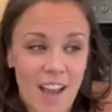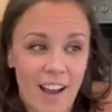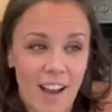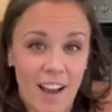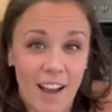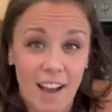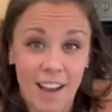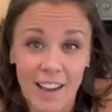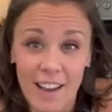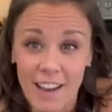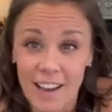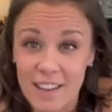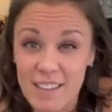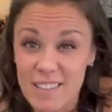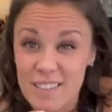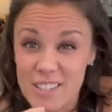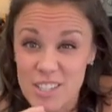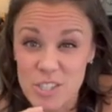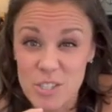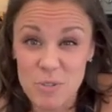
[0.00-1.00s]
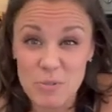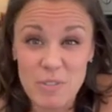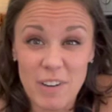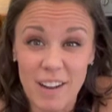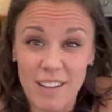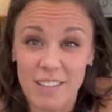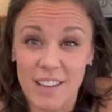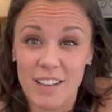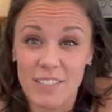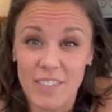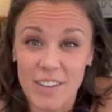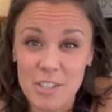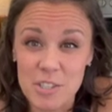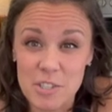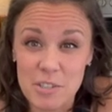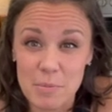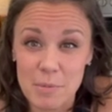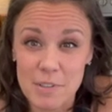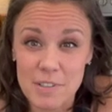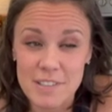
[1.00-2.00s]
I do not like
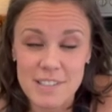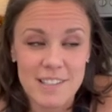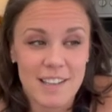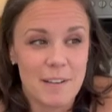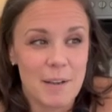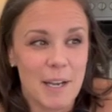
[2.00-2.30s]
vegetables